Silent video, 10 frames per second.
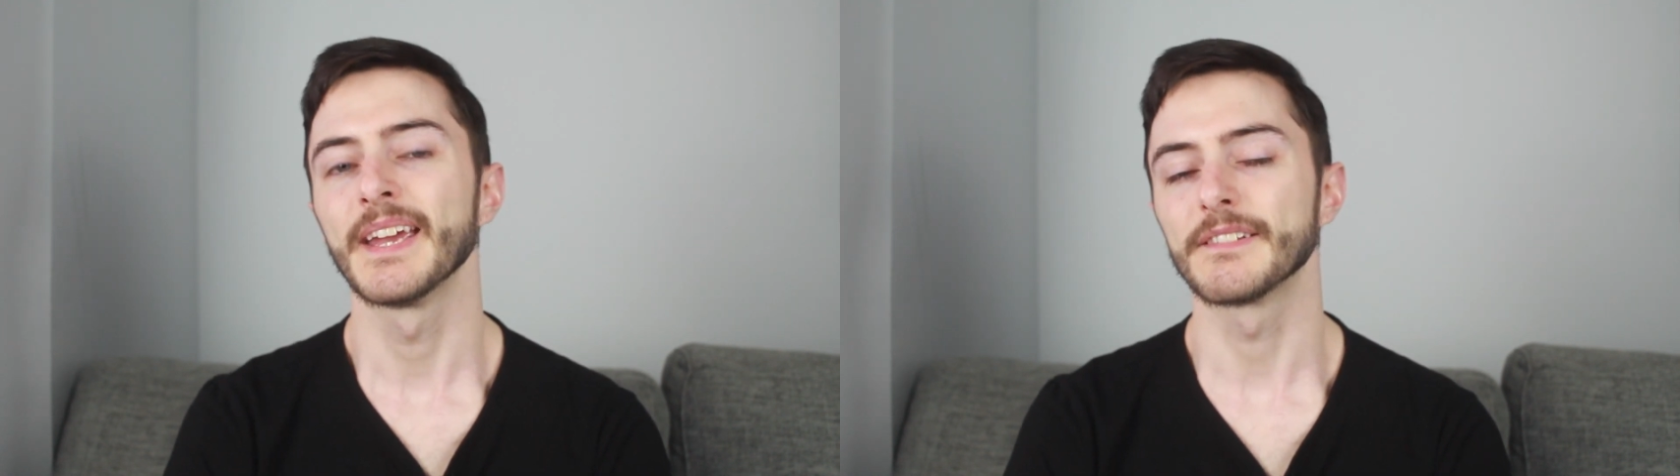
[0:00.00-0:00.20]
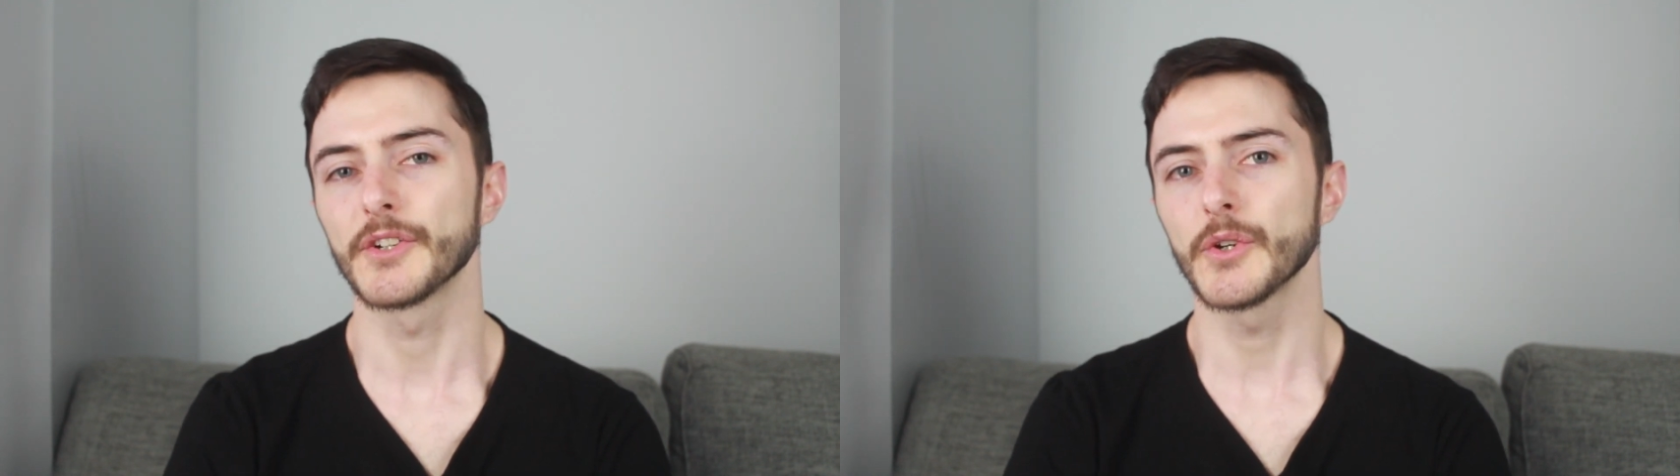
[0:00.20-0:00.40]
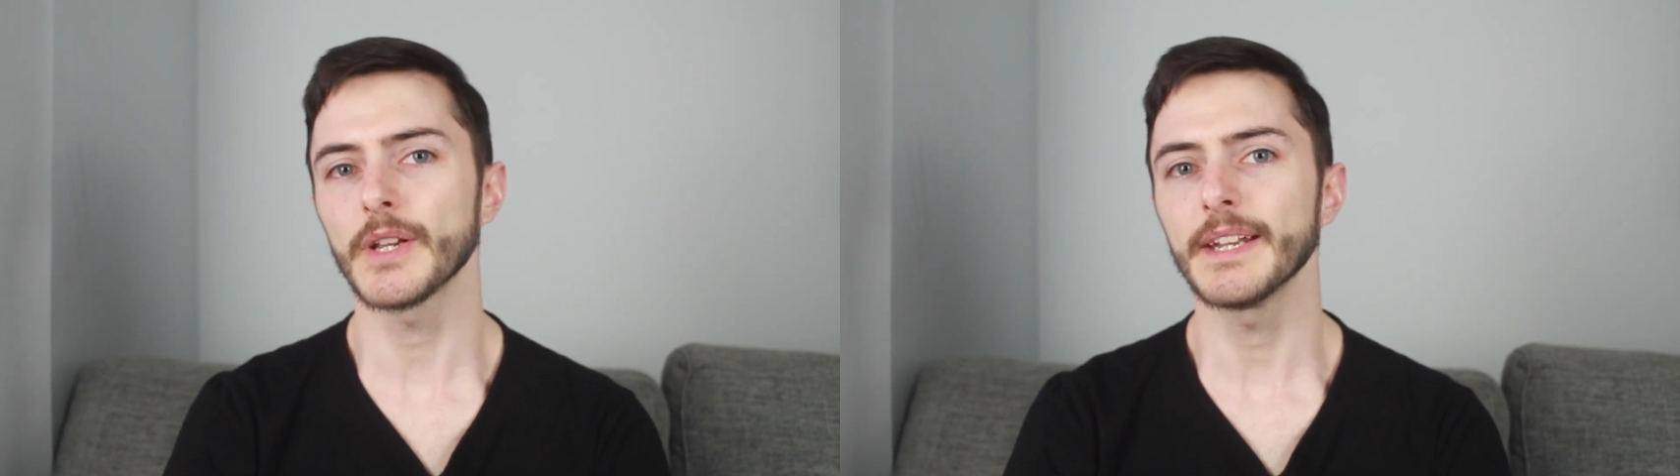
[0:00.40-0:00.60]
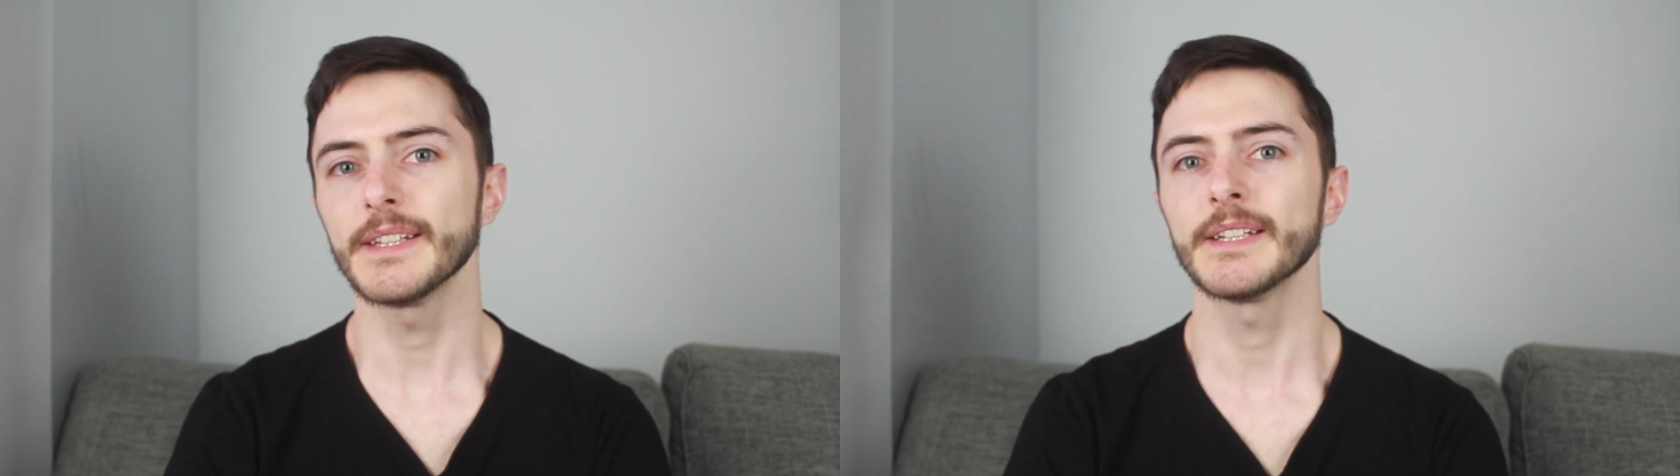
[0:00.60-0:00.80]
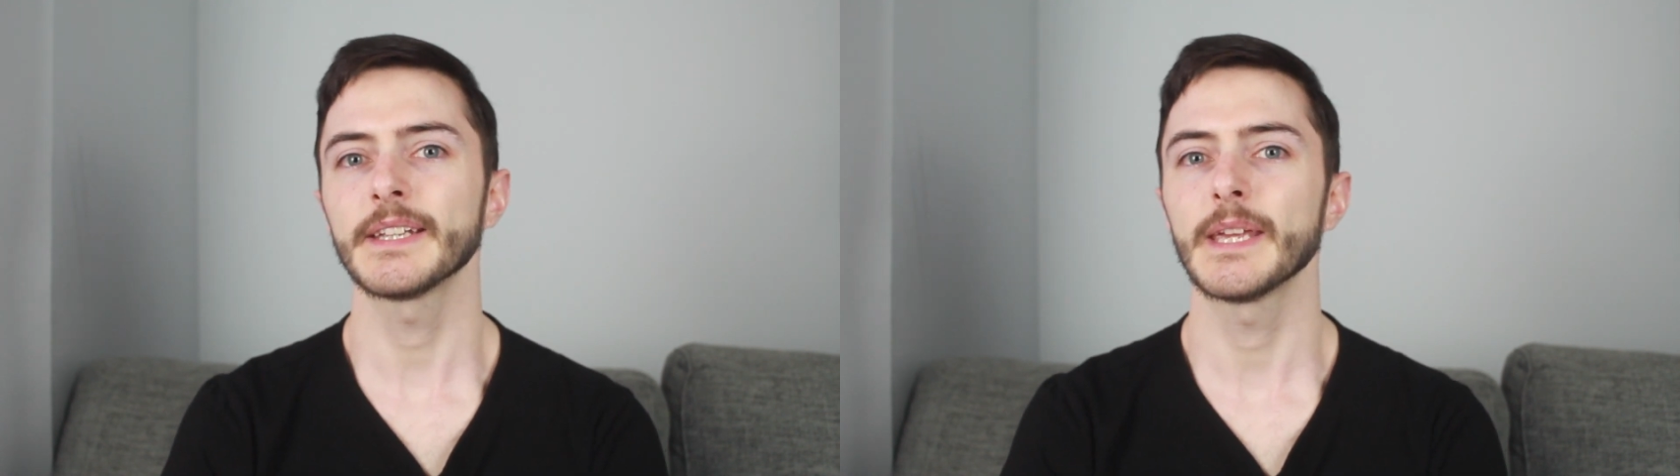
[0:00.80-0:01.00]
It's a good
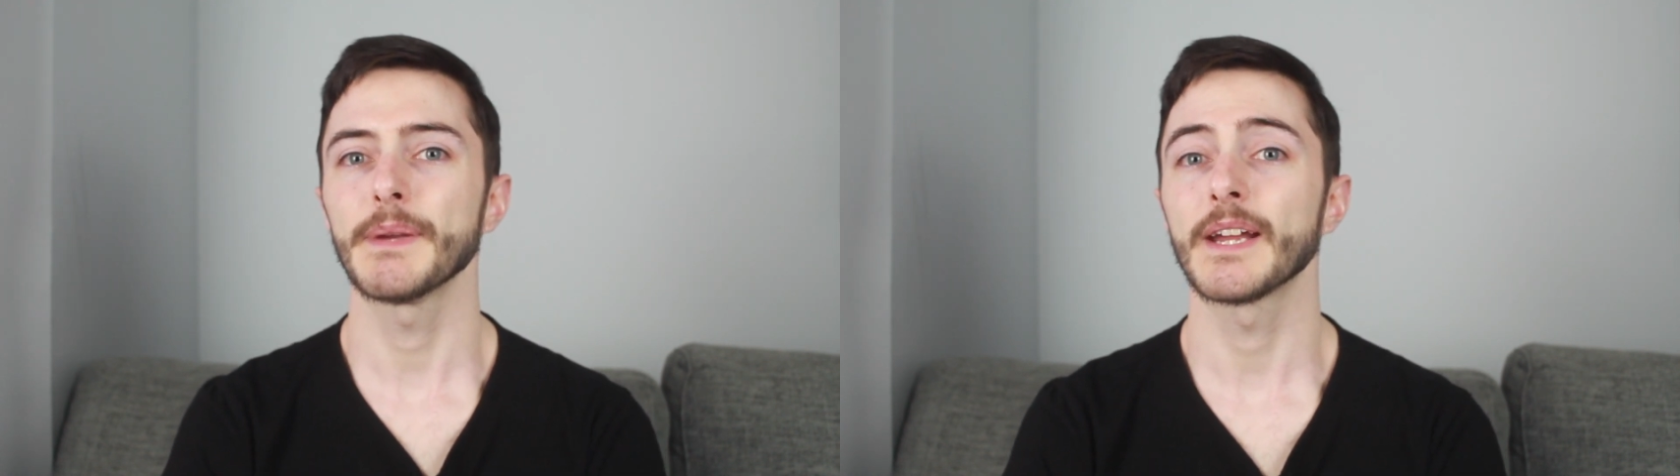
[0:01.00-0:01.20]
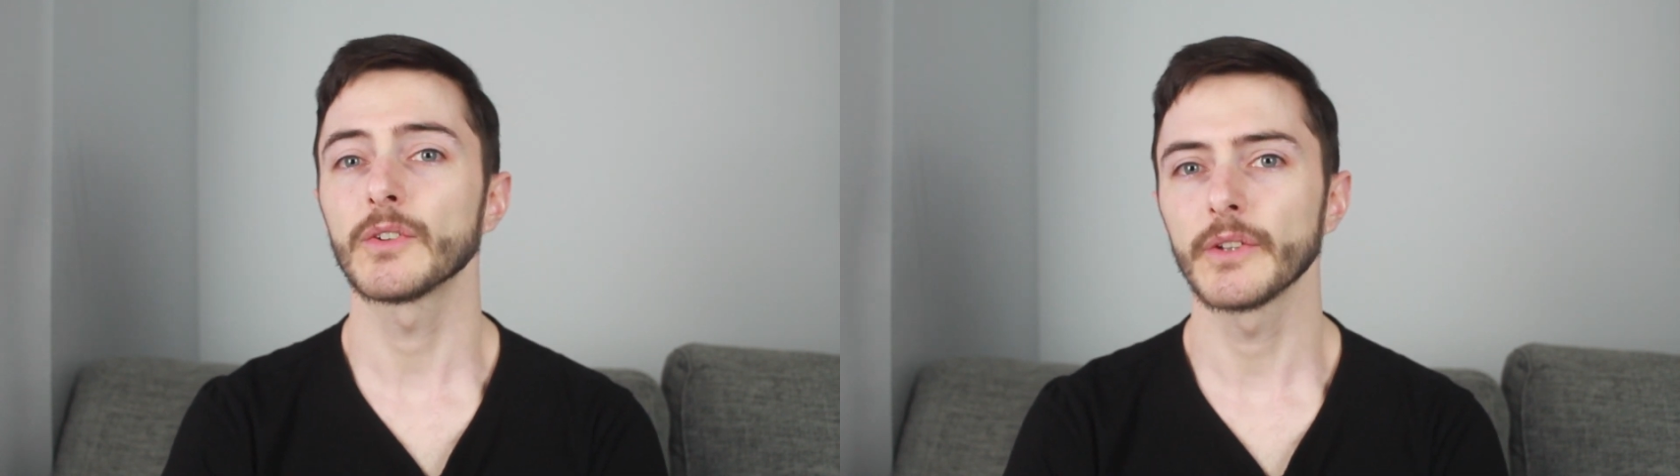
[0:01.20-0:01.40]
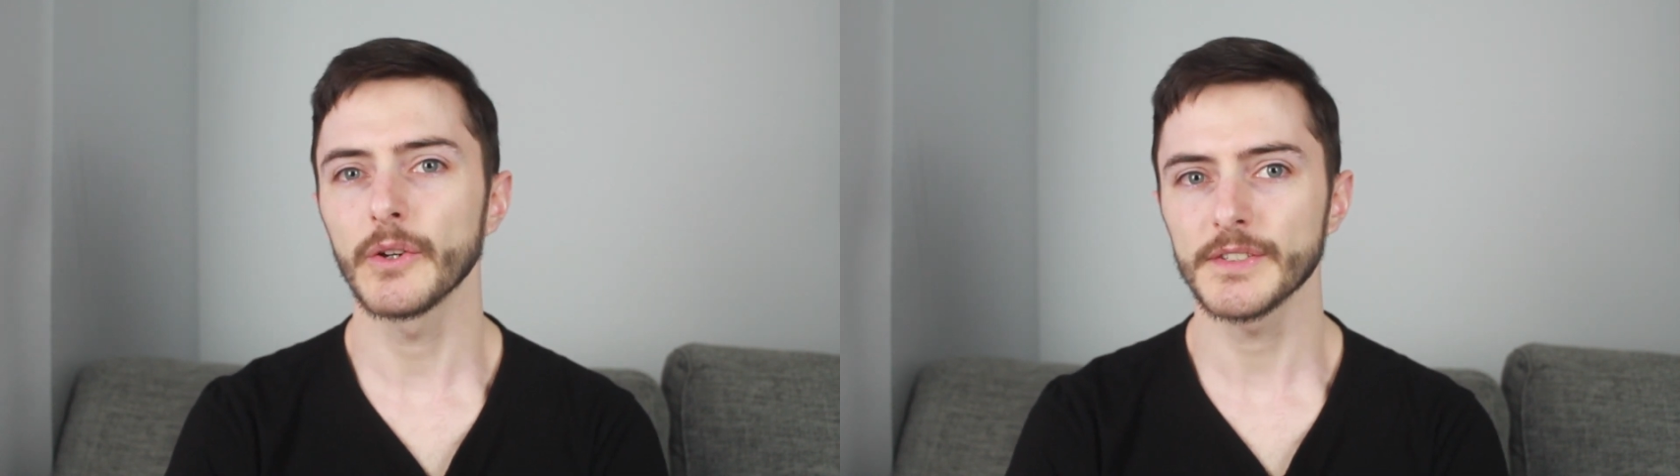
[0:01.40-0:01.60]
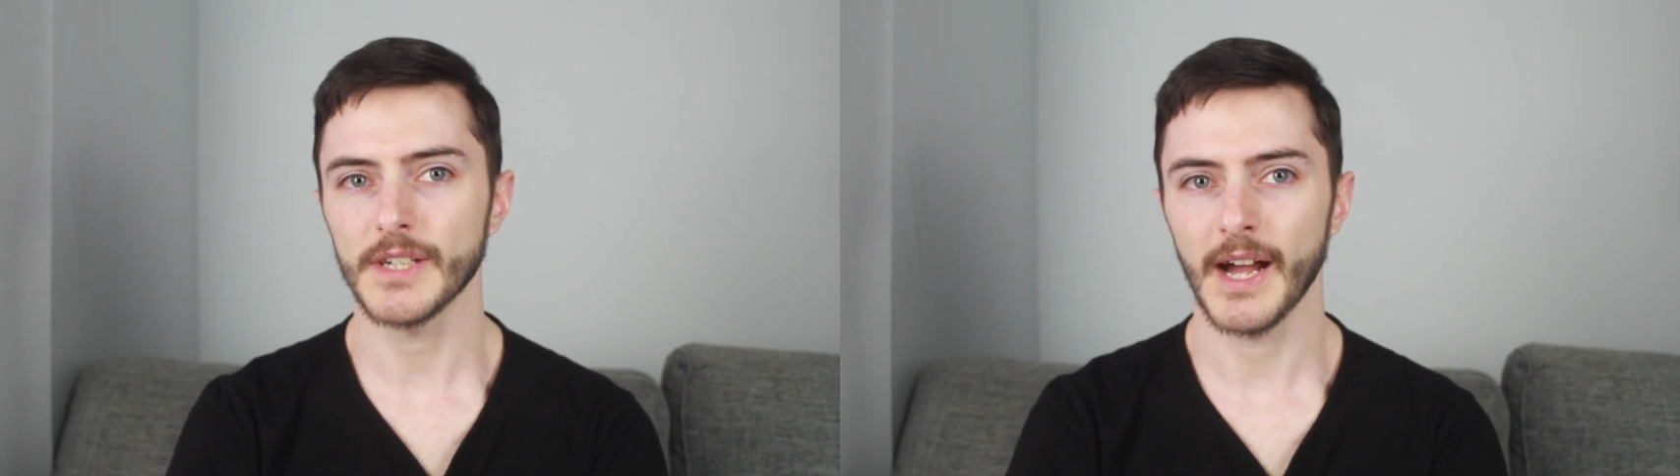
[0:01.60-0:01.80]
idea to keep a close